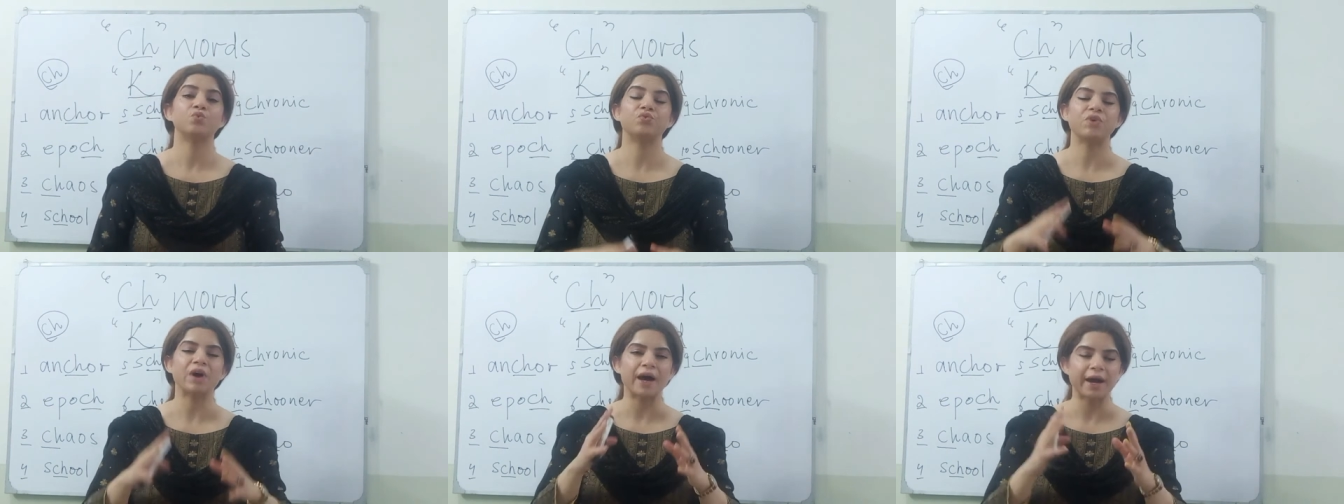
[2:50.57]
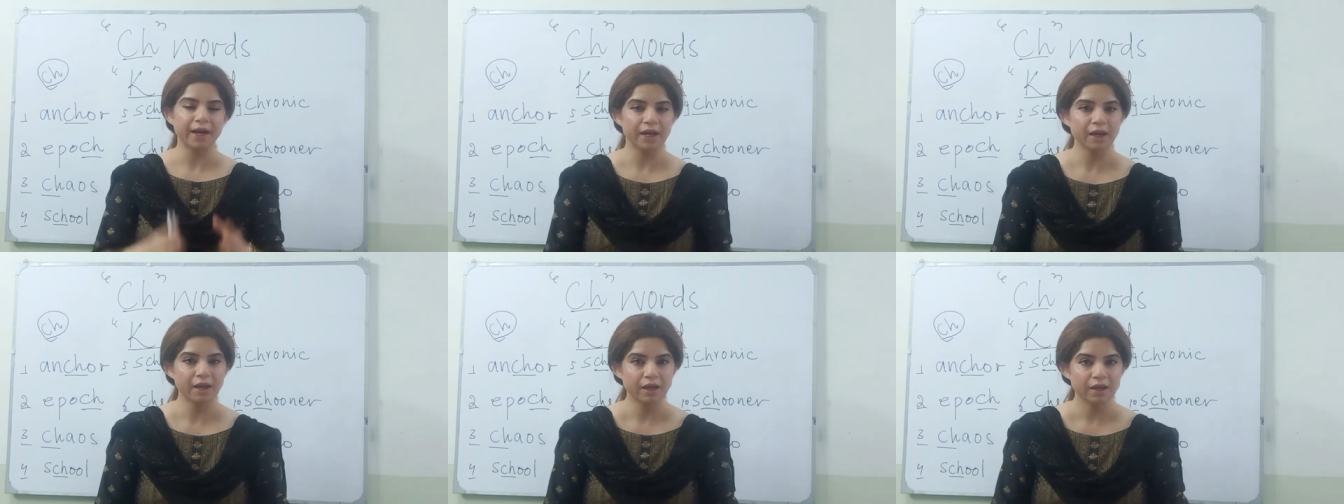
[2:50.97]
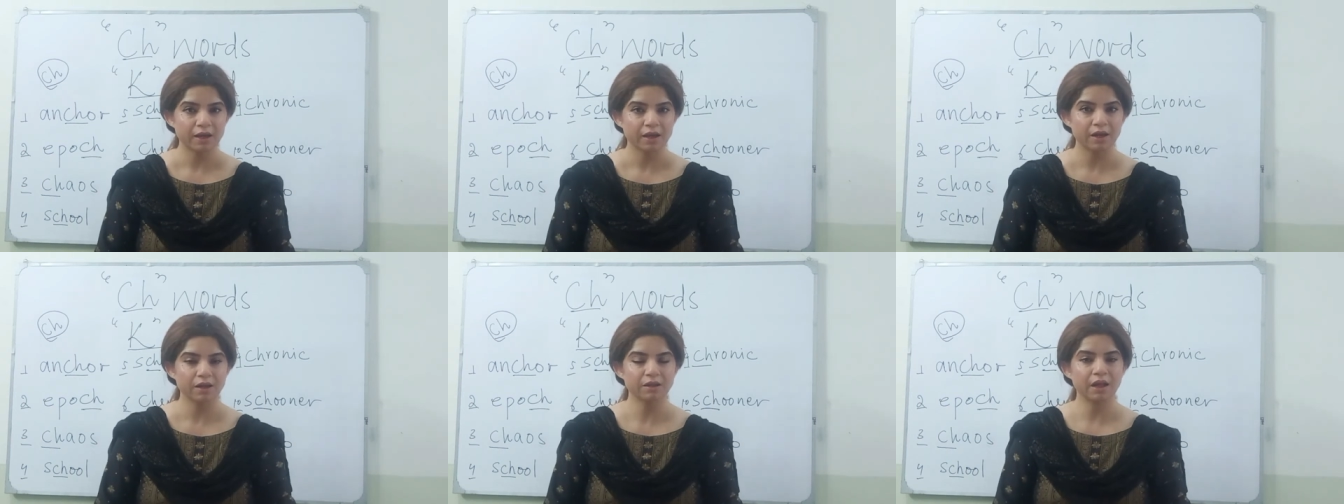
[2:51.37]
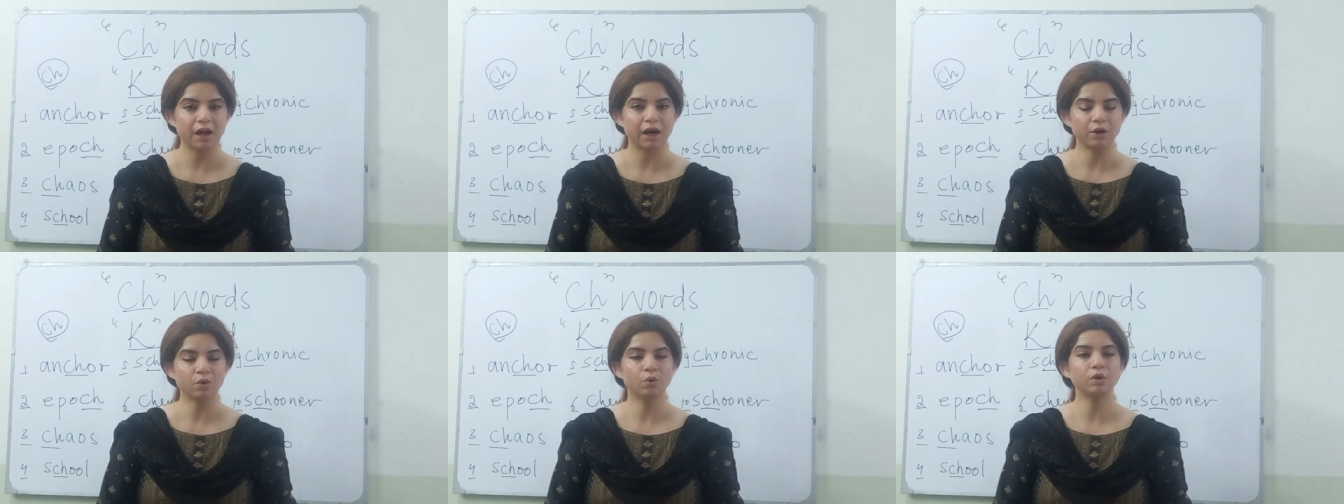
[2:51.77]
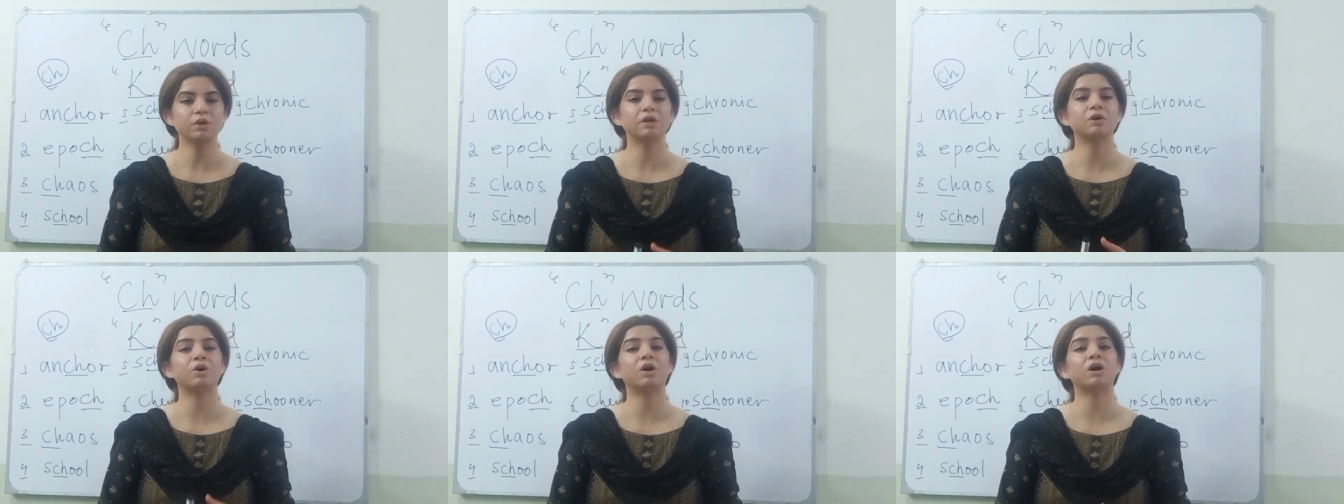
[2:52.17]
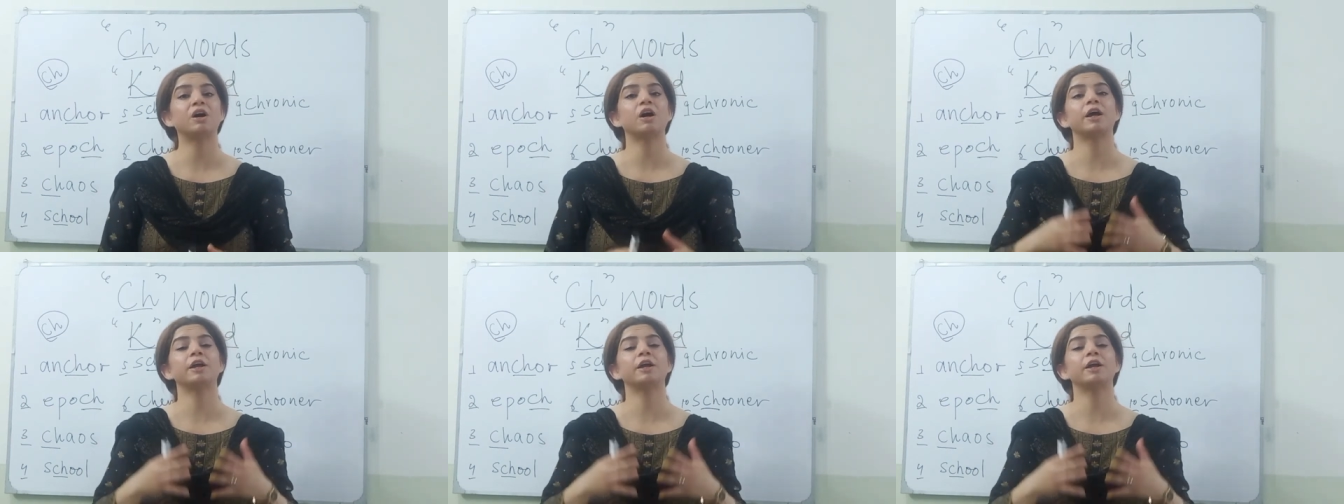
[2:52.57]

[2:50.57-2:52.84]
Why? Uh, they are called ka